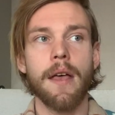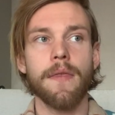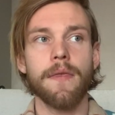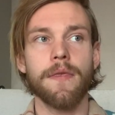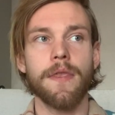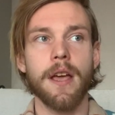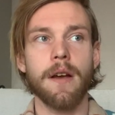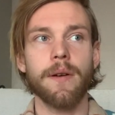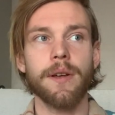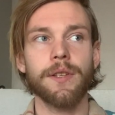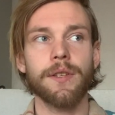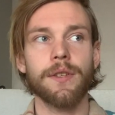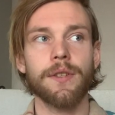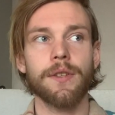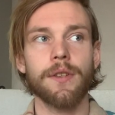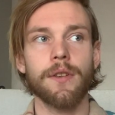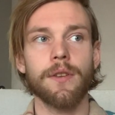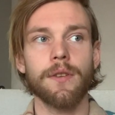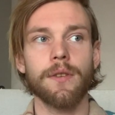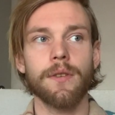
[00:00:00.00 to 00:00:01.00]
There
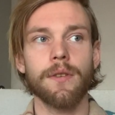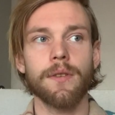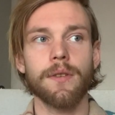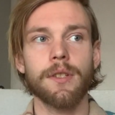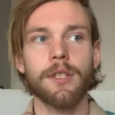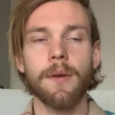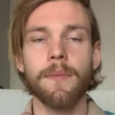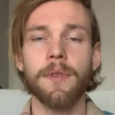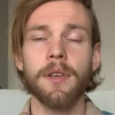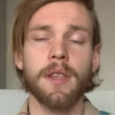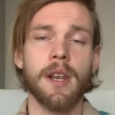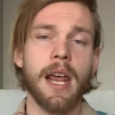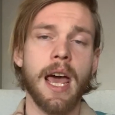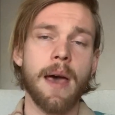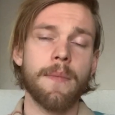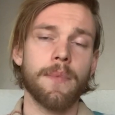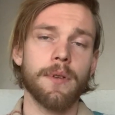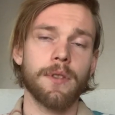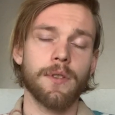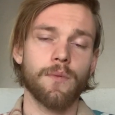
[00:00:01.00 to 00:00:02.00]
is something that
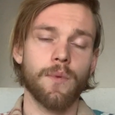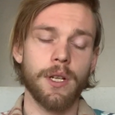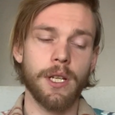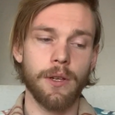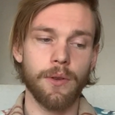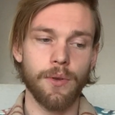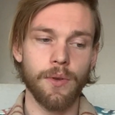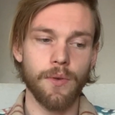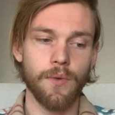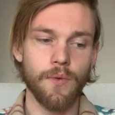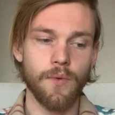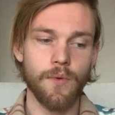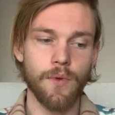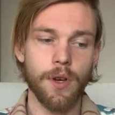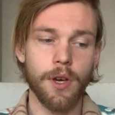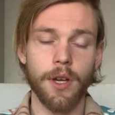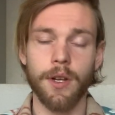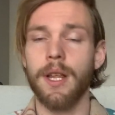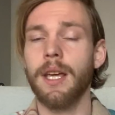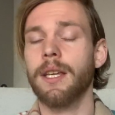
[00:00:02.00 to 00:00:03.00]
happens when you
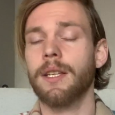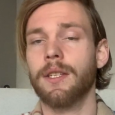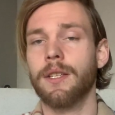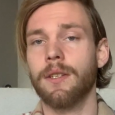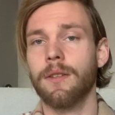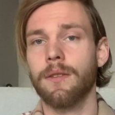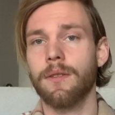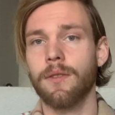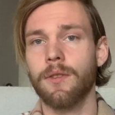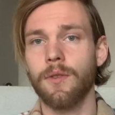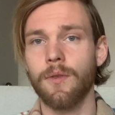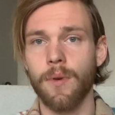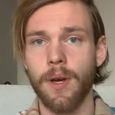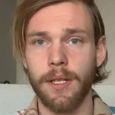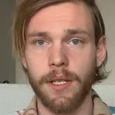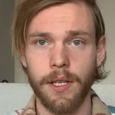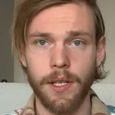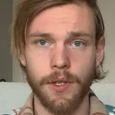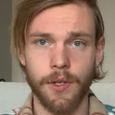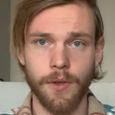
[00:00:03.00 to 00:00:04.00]
connect to a
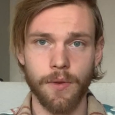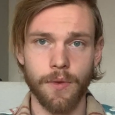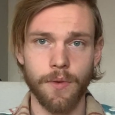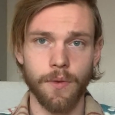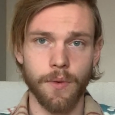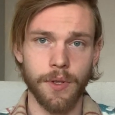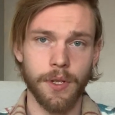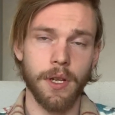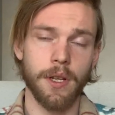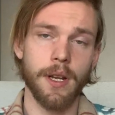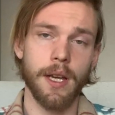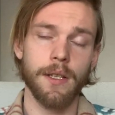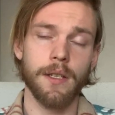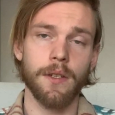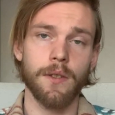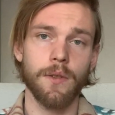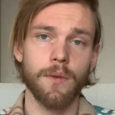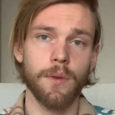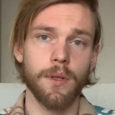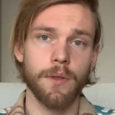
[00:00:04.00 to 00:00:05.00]
teacher who is
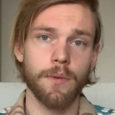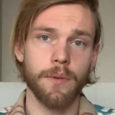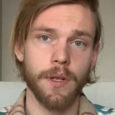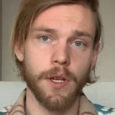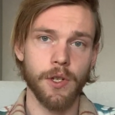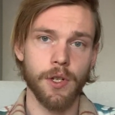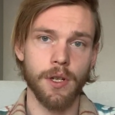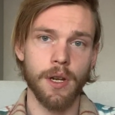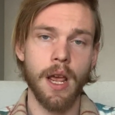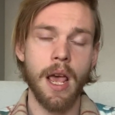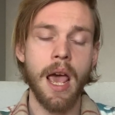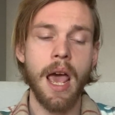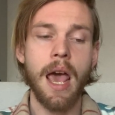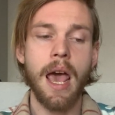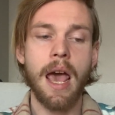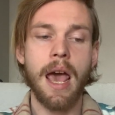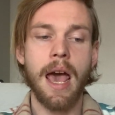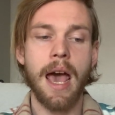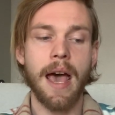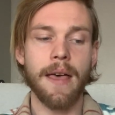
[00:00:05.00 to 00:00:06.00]
connected to a tradition,
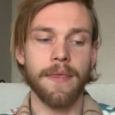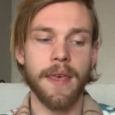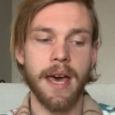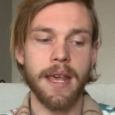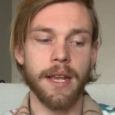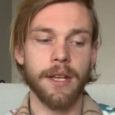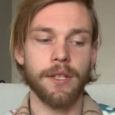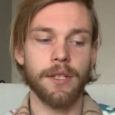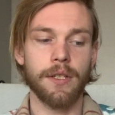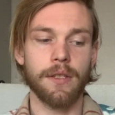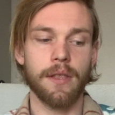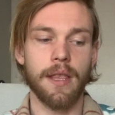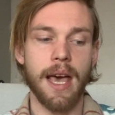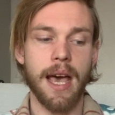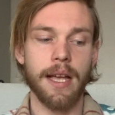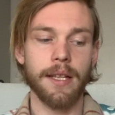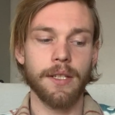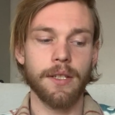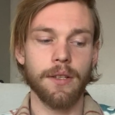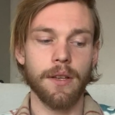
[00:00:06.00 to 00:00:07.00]
and that is
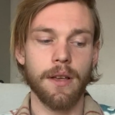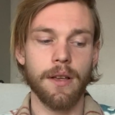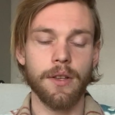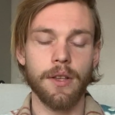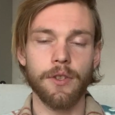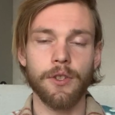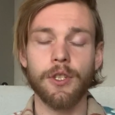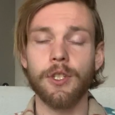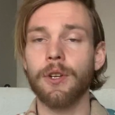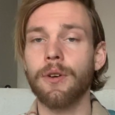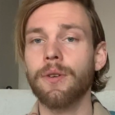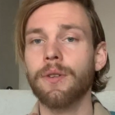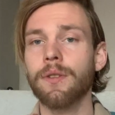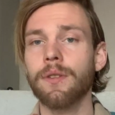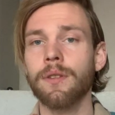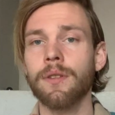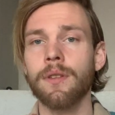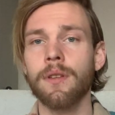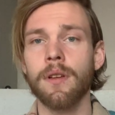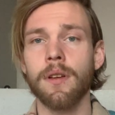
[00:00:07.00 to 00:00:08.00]
that
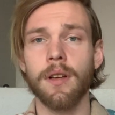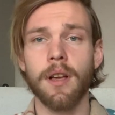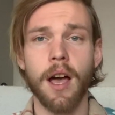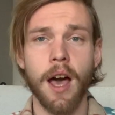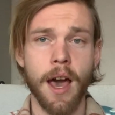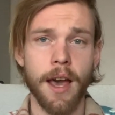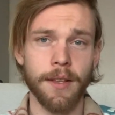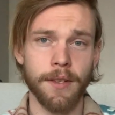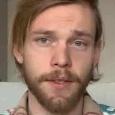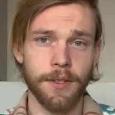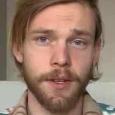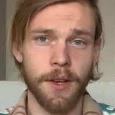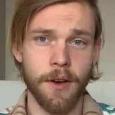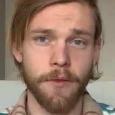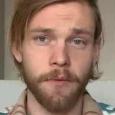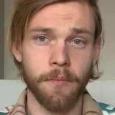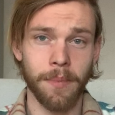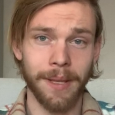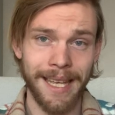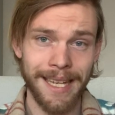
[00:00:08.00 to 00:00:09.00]
certain kinds
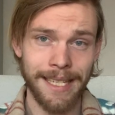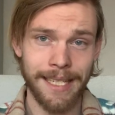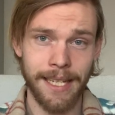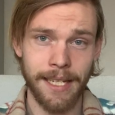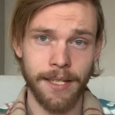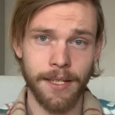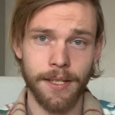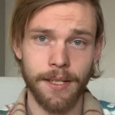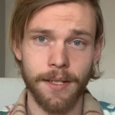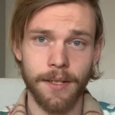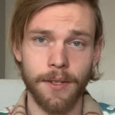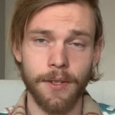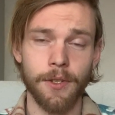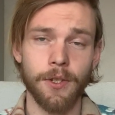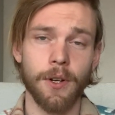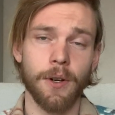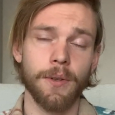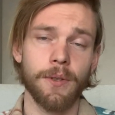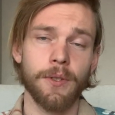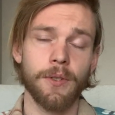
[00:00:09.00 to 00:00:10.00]
of blessings
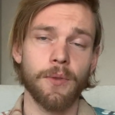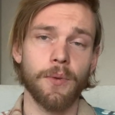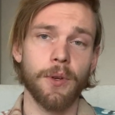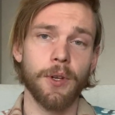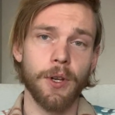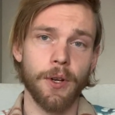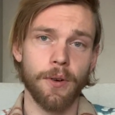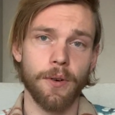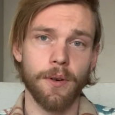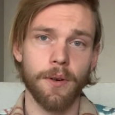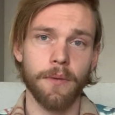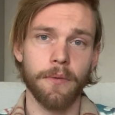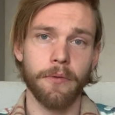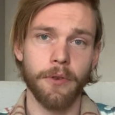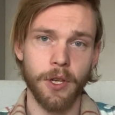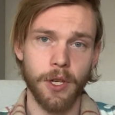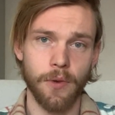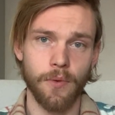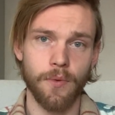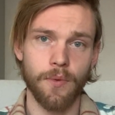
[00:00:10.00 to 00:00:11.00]
starts to occur for
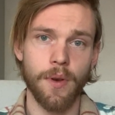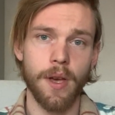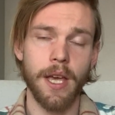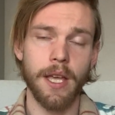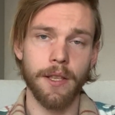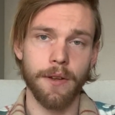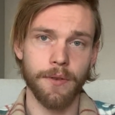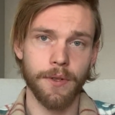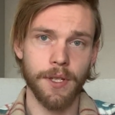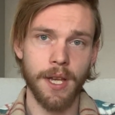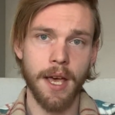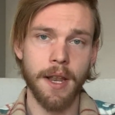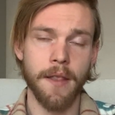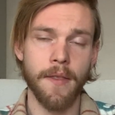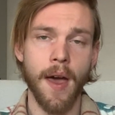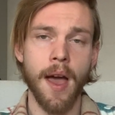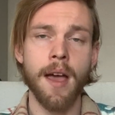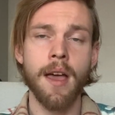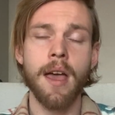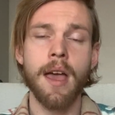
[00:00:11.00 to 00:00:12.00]
you in your
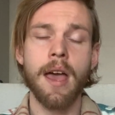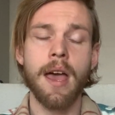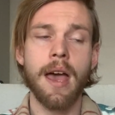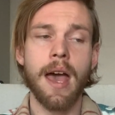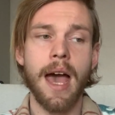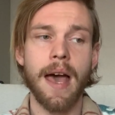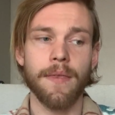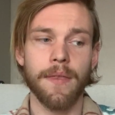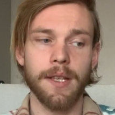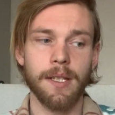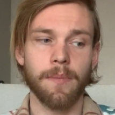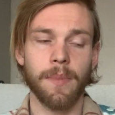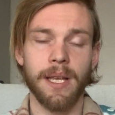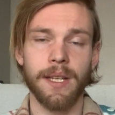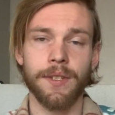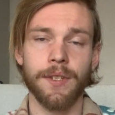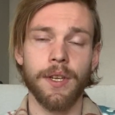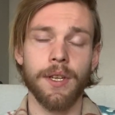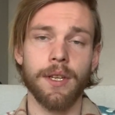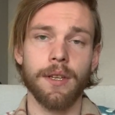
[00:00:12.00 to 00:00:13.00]
sadhana, and this
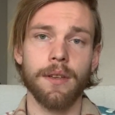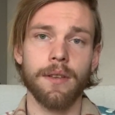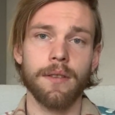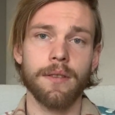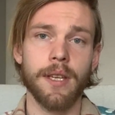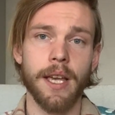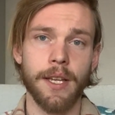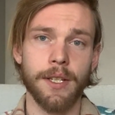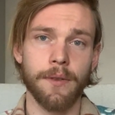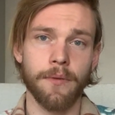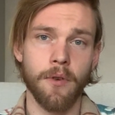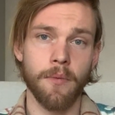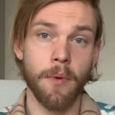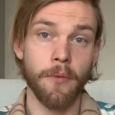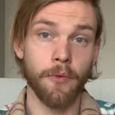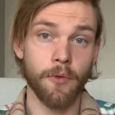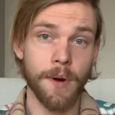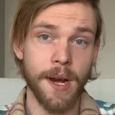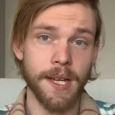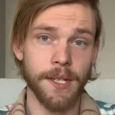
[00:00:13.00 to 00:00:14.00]
blessing takes the form
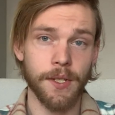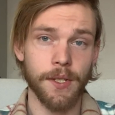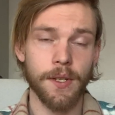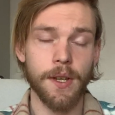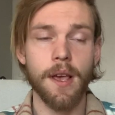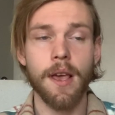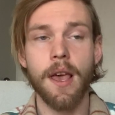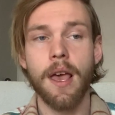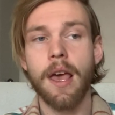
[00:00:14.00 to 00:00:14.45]
of grace.